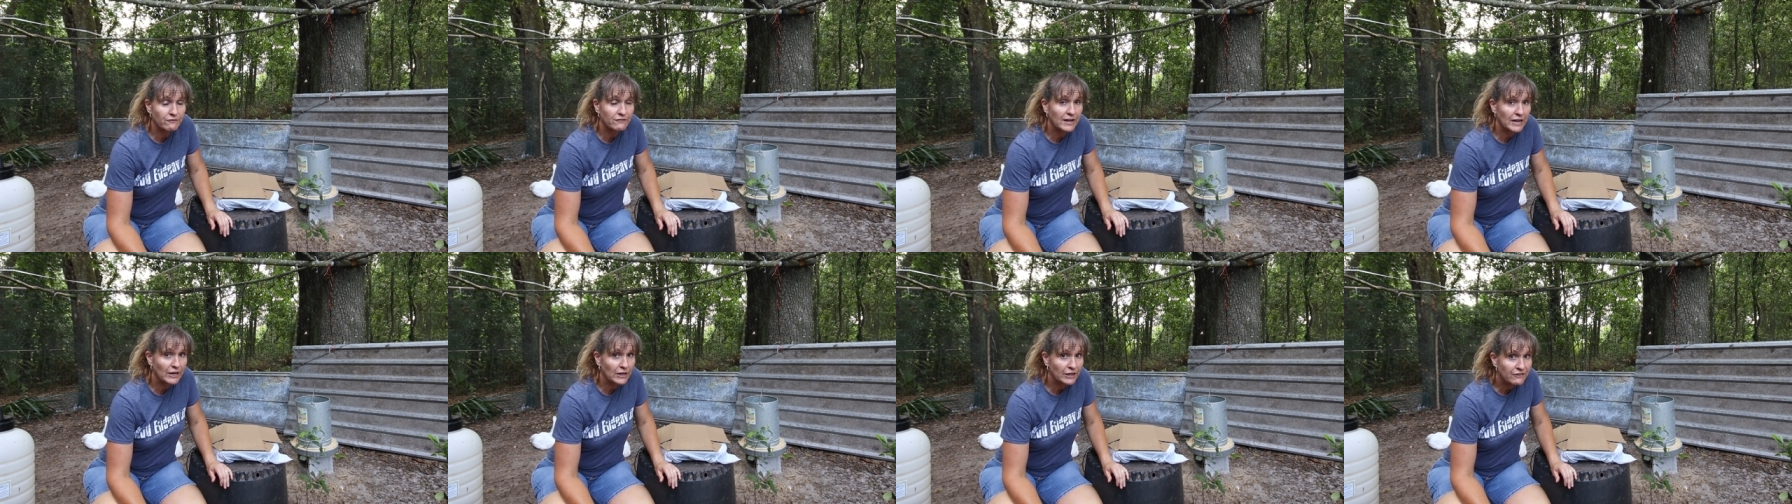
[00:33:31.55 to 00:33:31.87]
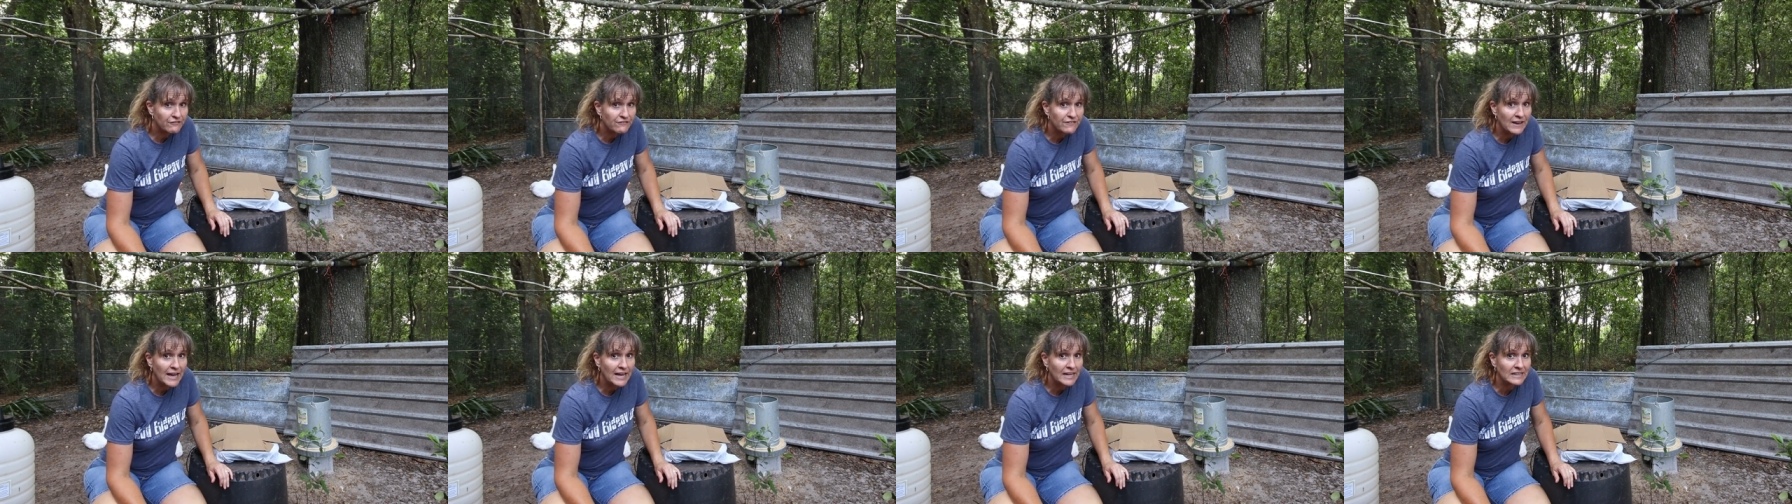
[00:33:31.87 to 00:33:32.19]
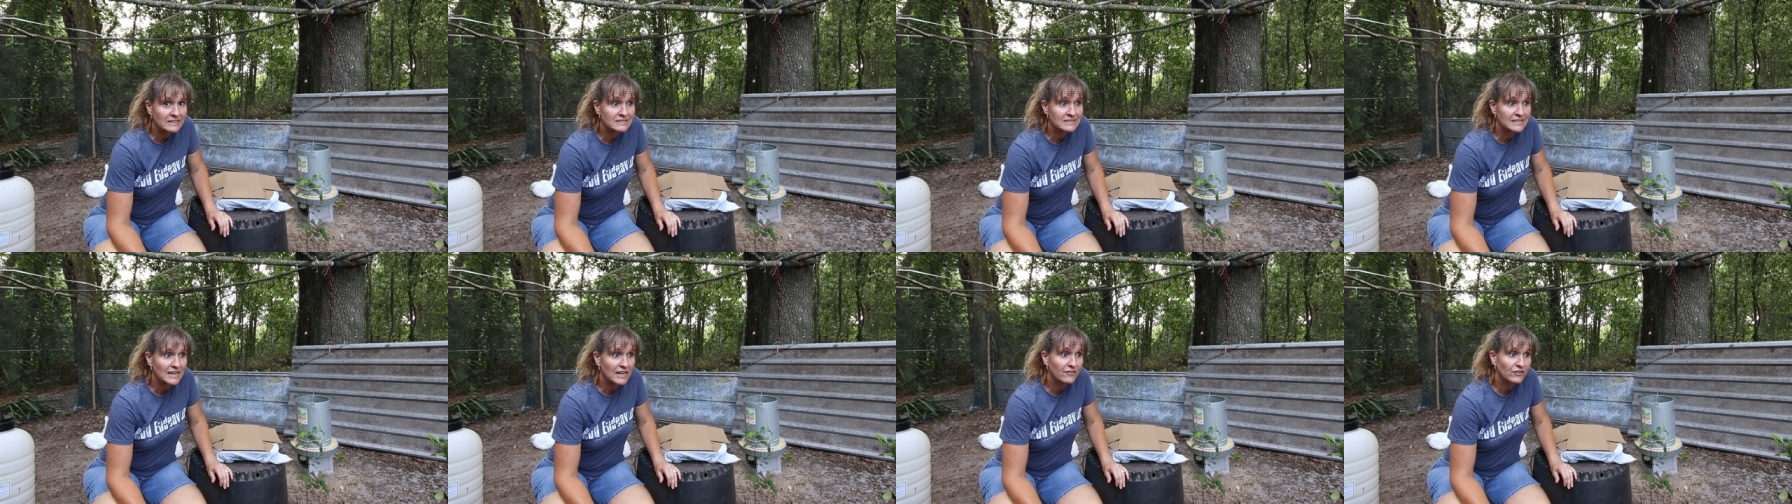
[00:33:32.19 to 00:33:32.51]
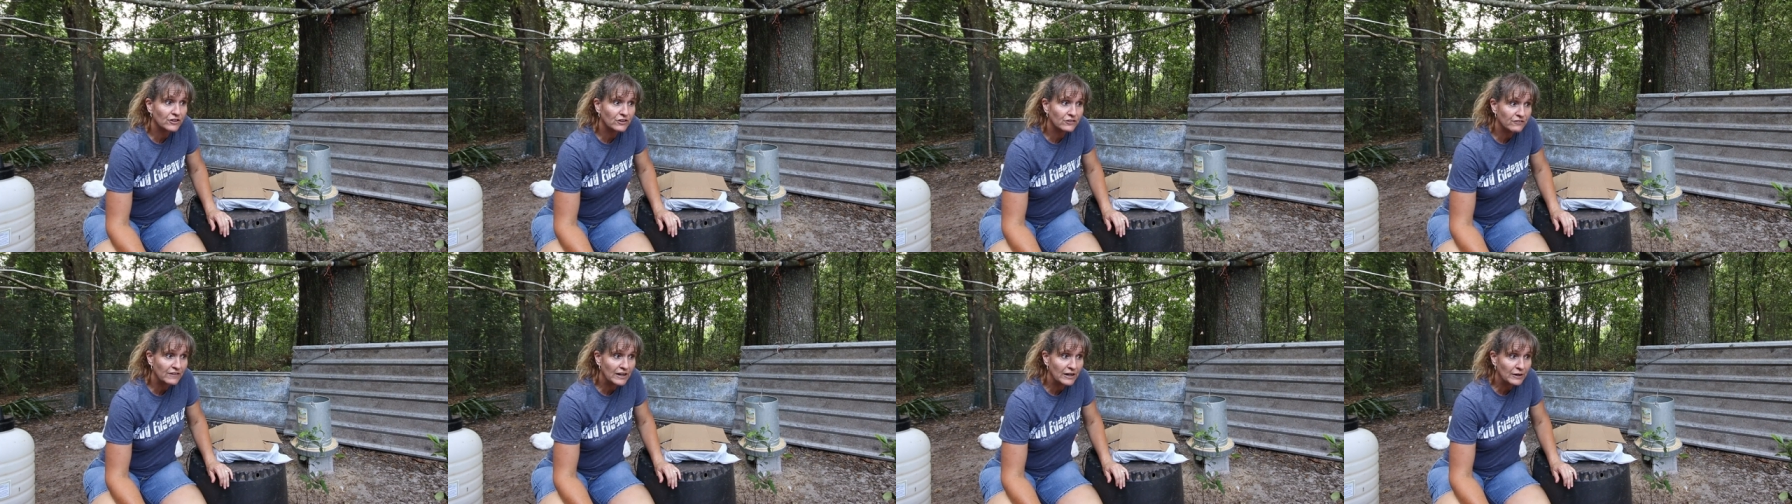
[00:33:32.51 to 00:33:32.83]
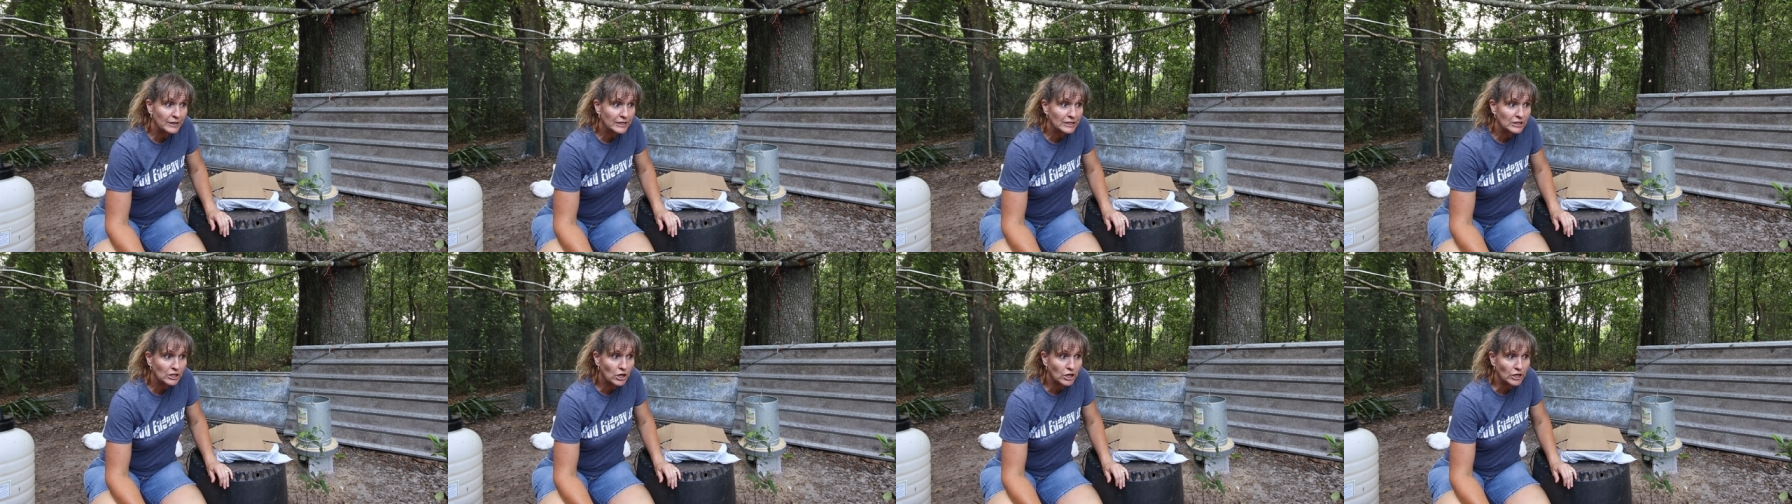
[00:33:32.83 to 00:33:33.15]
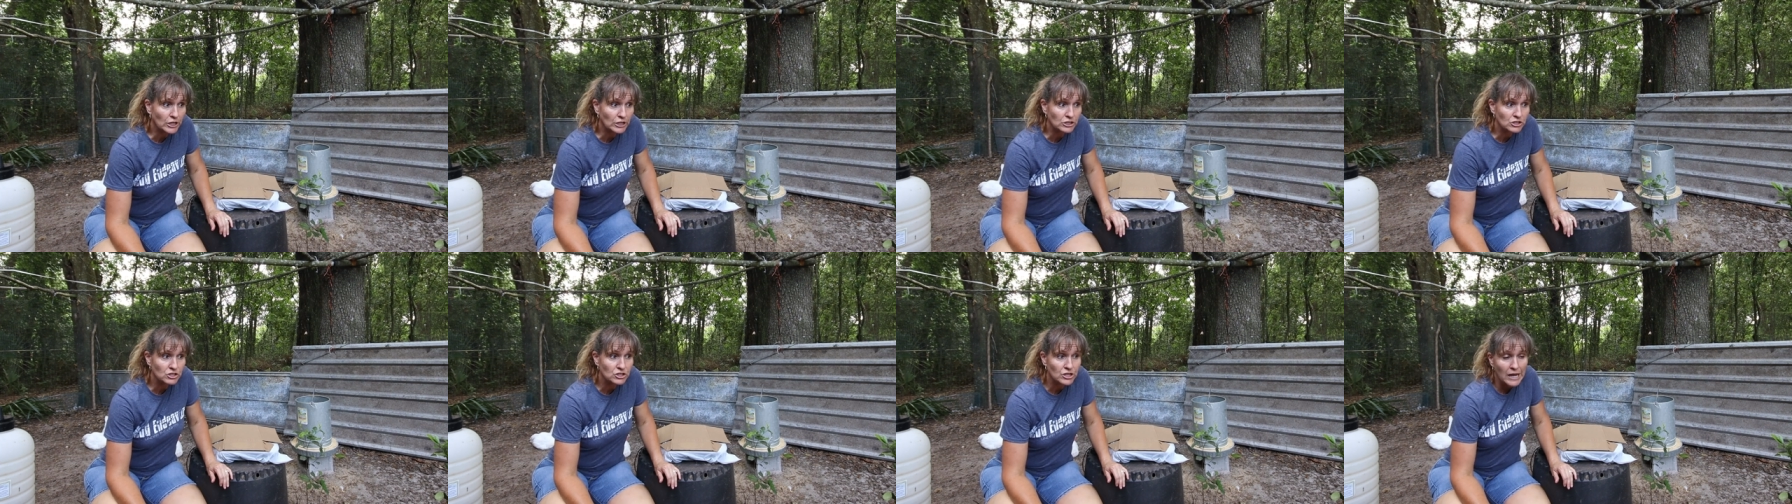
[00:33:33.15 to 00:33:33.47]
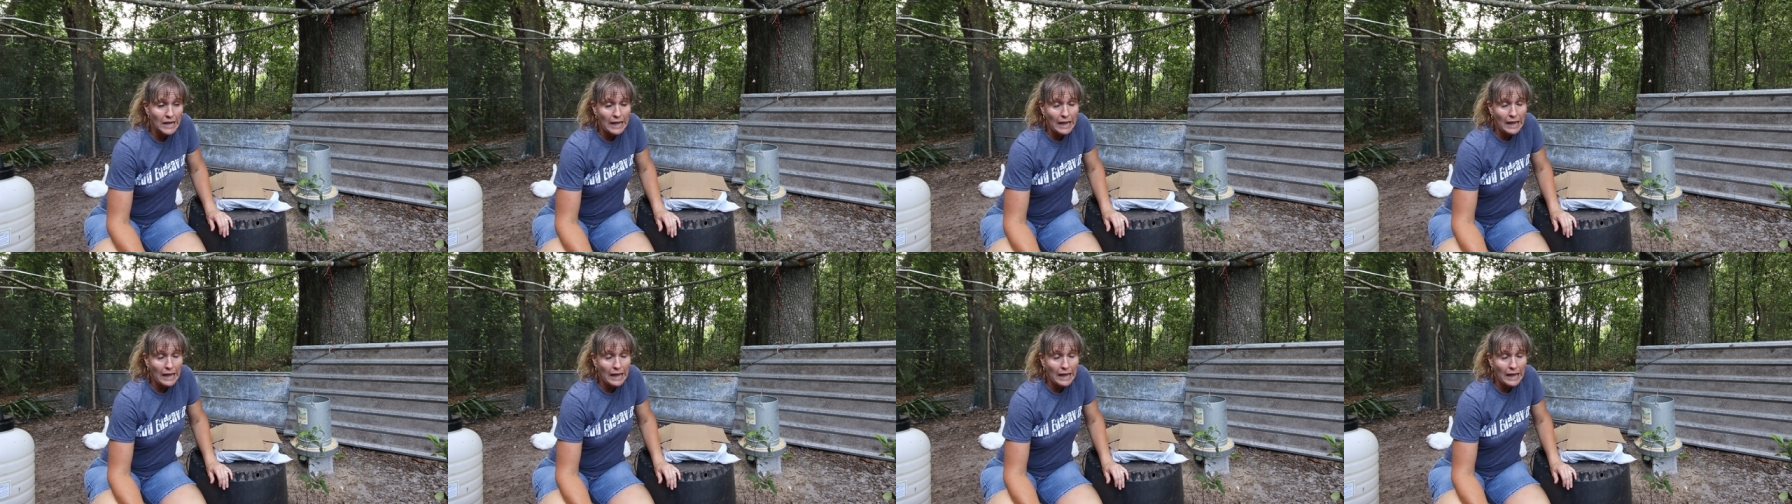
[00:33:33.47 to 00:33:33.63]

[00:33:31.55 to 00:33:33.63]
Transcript: very fast and they're very large